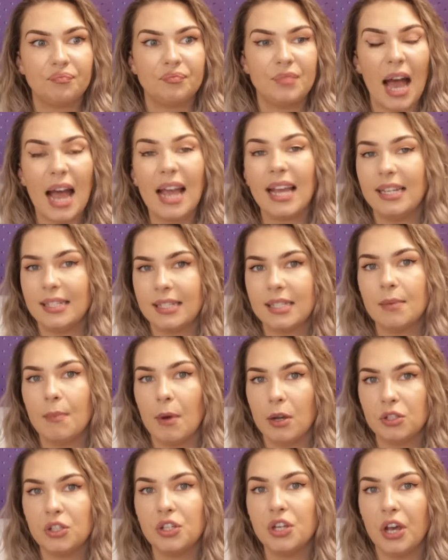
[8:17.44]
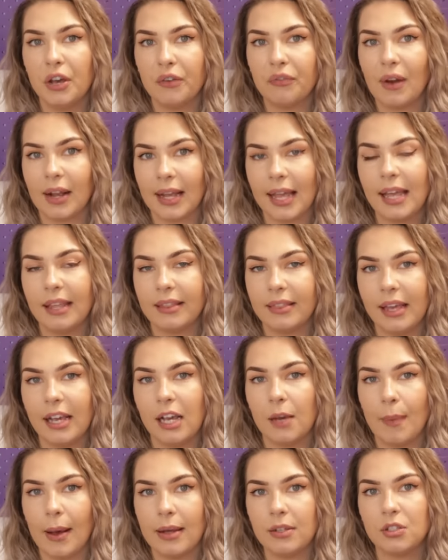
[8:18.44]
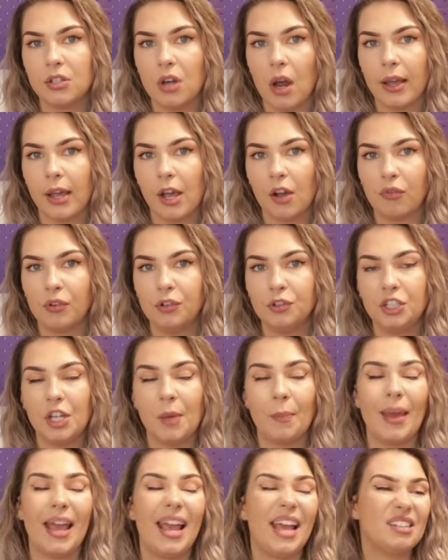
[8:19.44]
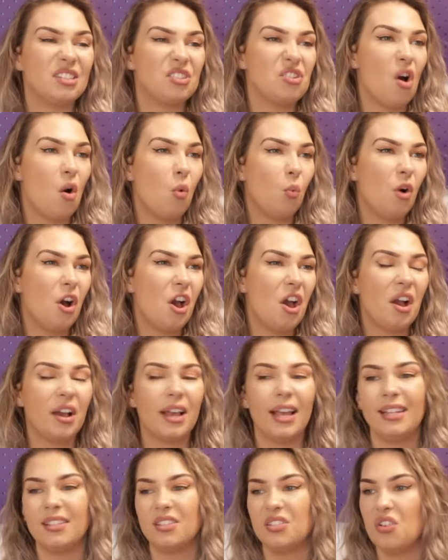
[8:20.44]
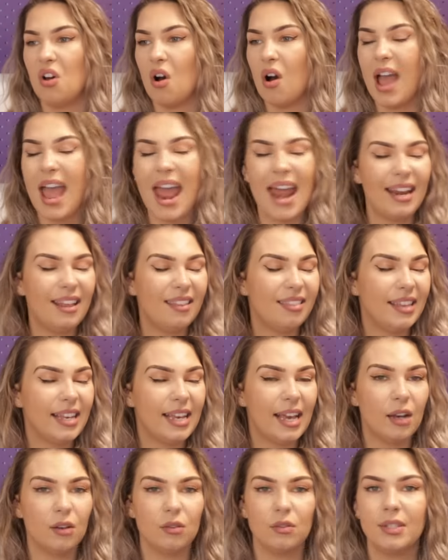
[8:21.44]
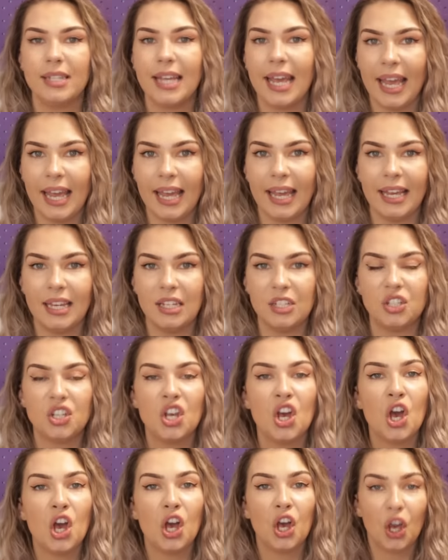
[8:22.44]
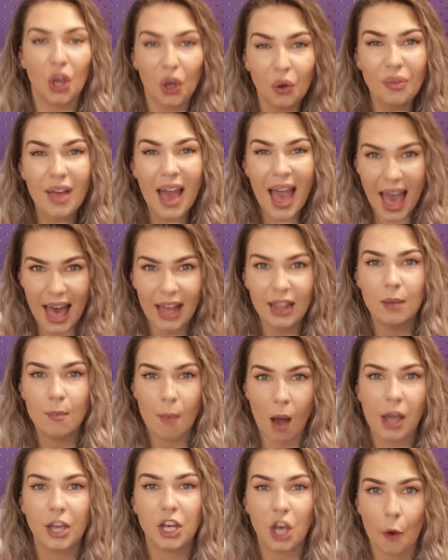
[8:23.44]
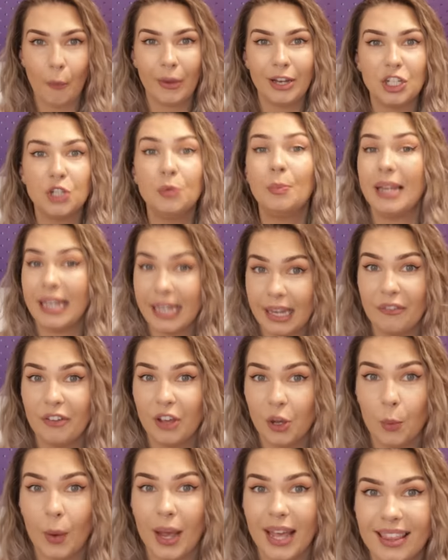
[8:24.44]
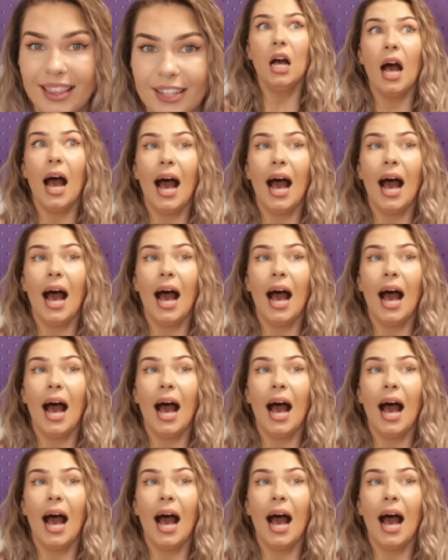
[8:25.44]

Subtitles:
that is the most nerve-wracking thing about starting a cruise ship. It's not work. It's not anything else. It is, who the hell am I going to be living with?